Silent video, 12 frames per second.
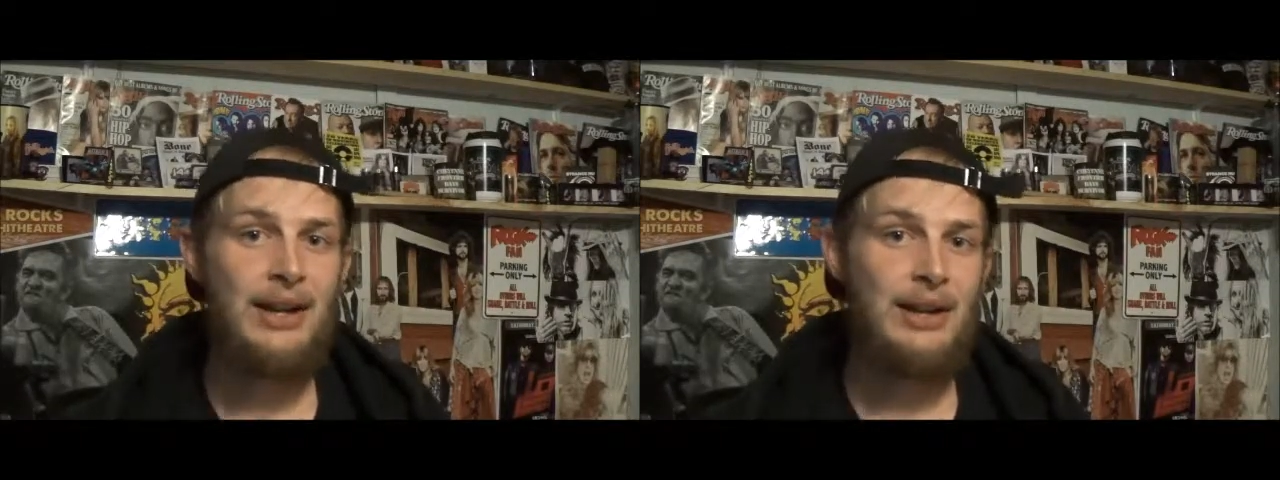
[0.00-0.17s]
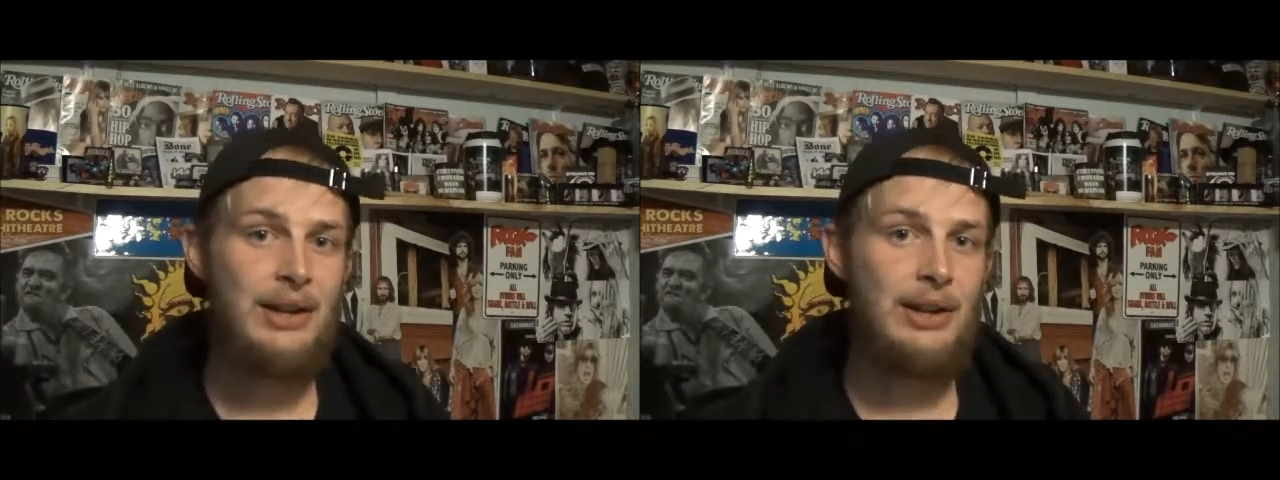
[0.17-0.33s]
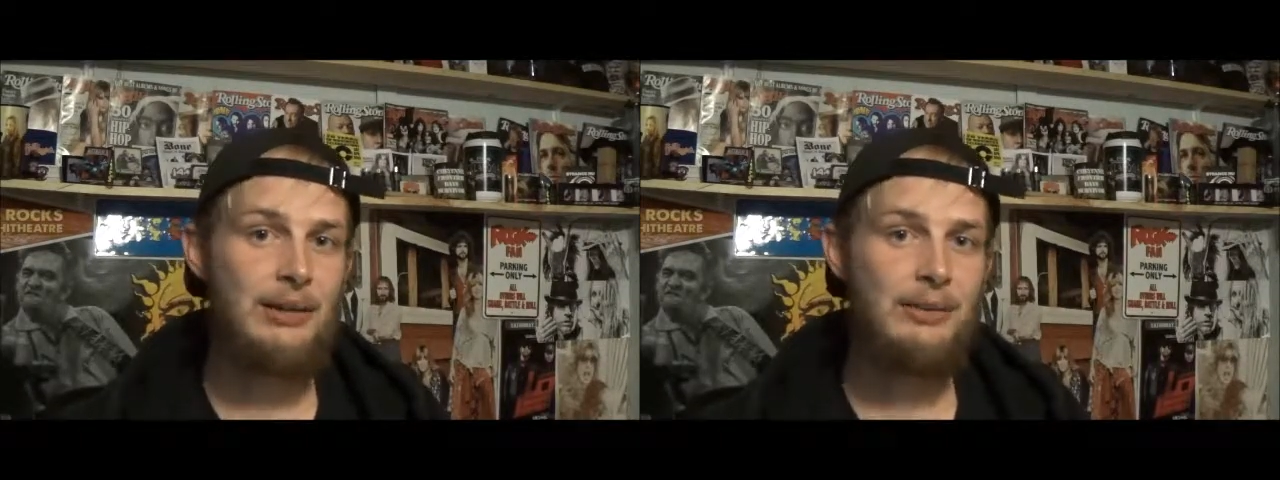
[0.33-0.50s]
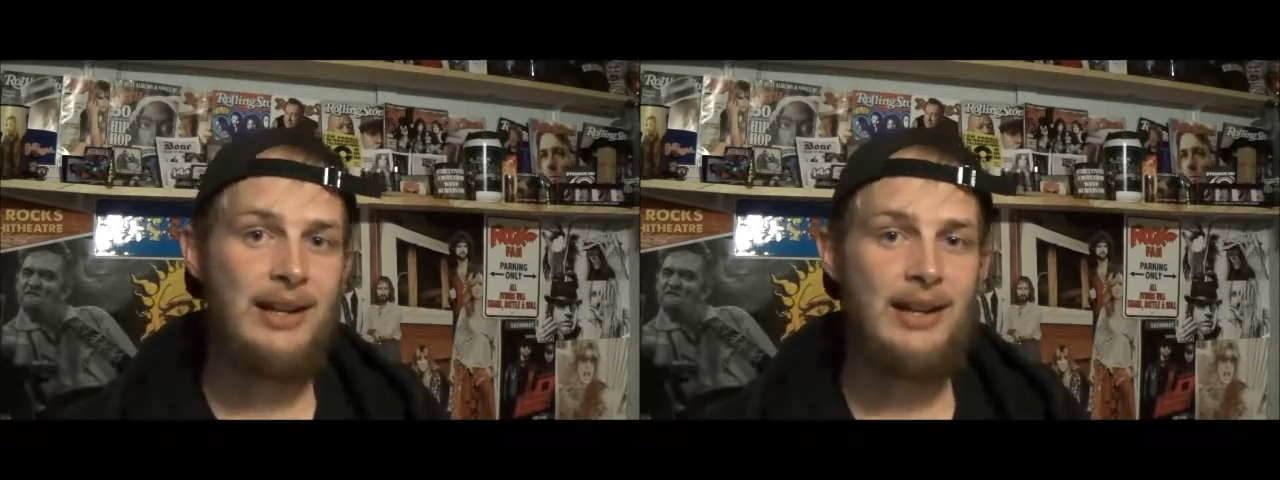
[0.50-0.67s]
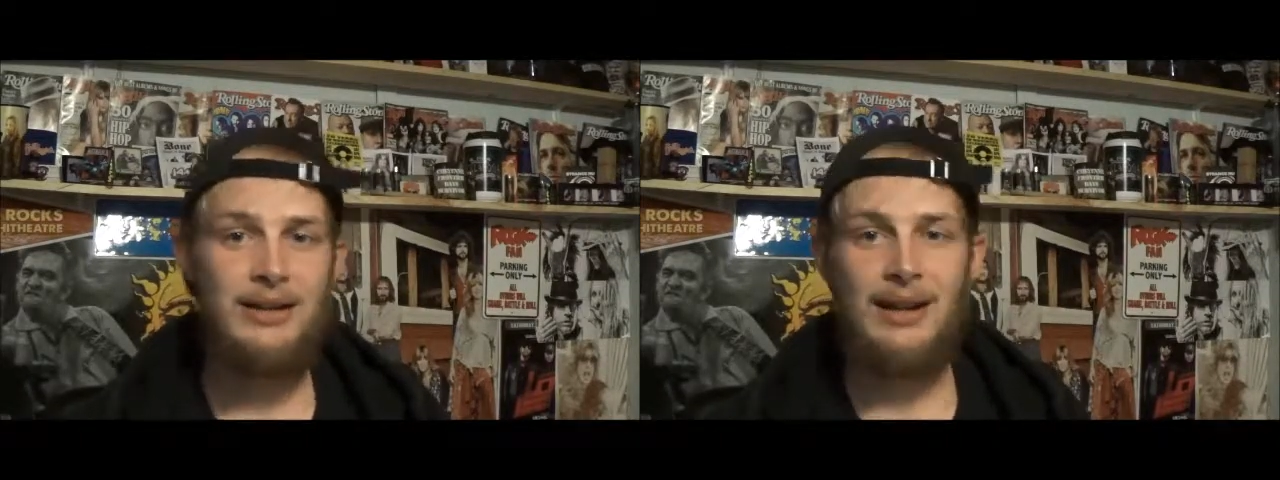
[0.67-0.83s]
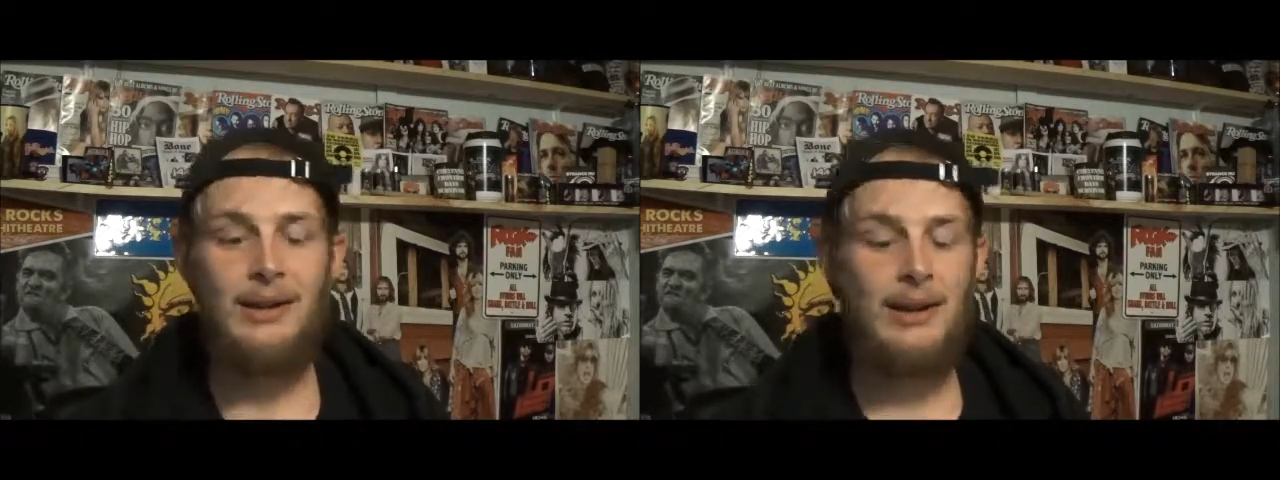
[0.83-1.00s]
You can read
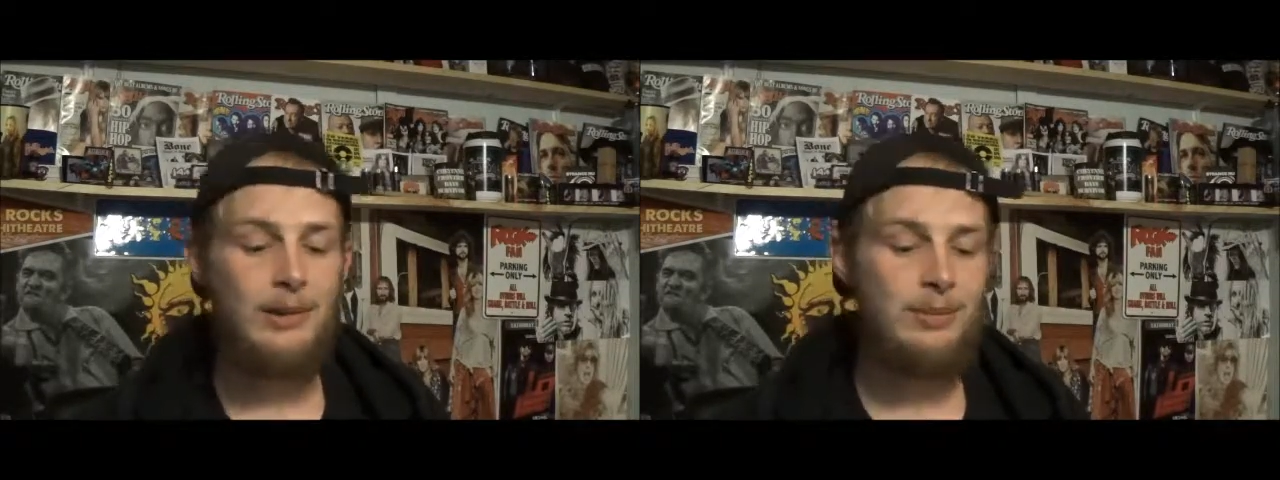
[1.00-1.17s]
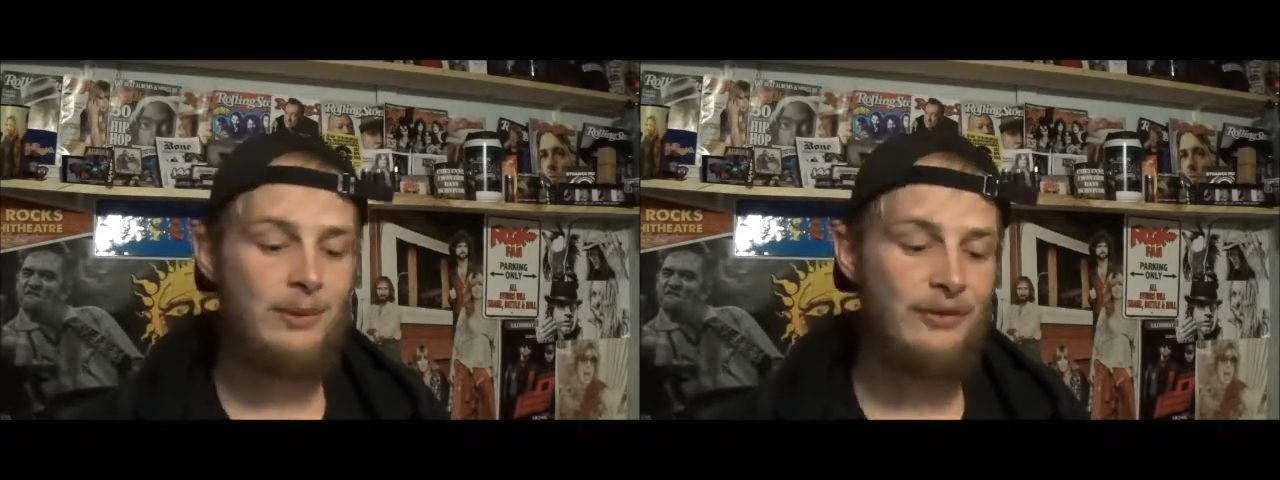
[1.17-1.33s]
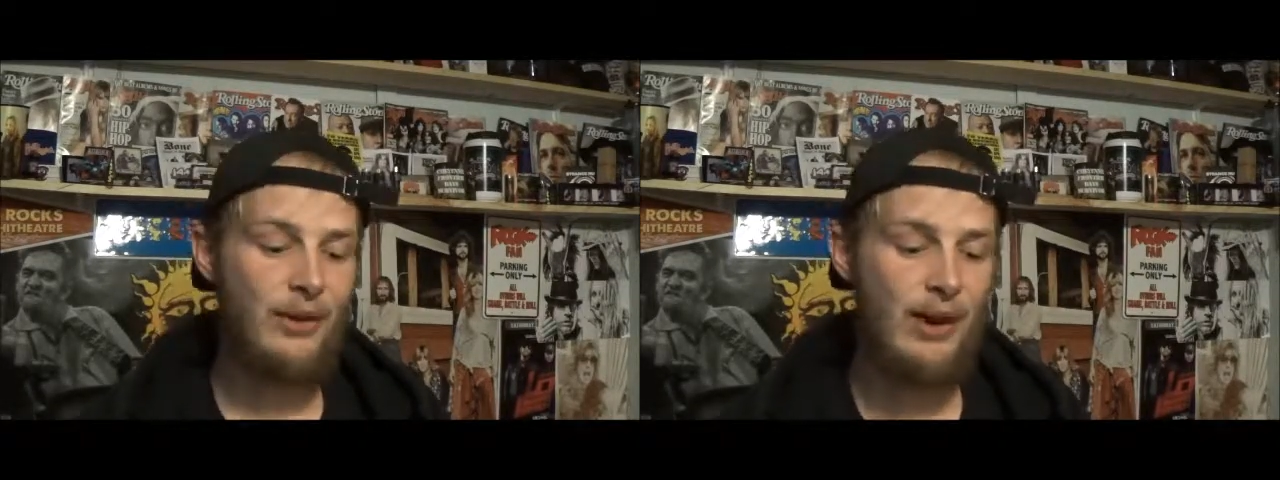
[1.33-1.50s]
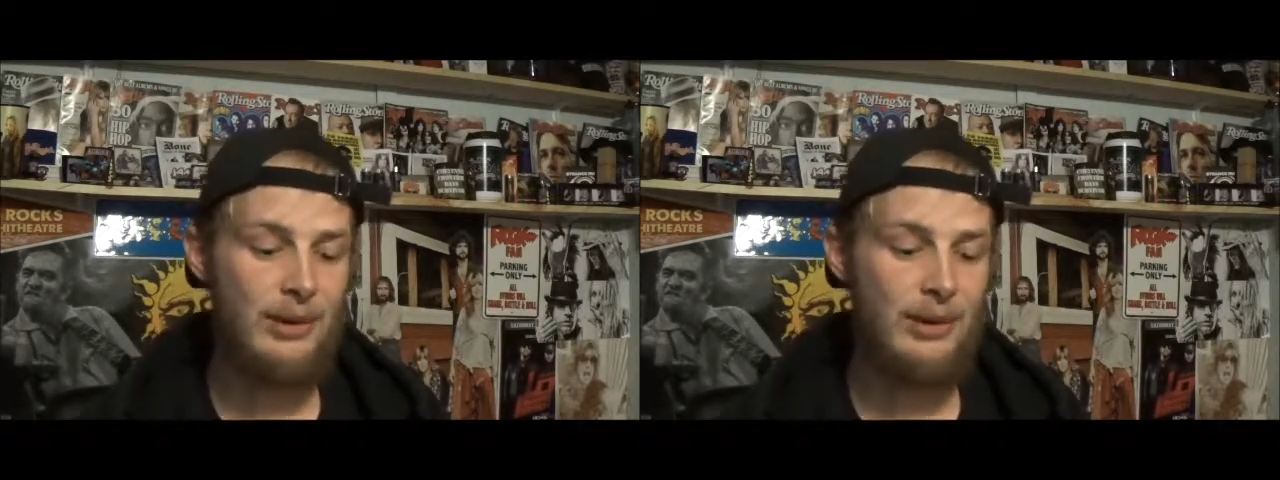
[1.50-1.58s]
it there. That was before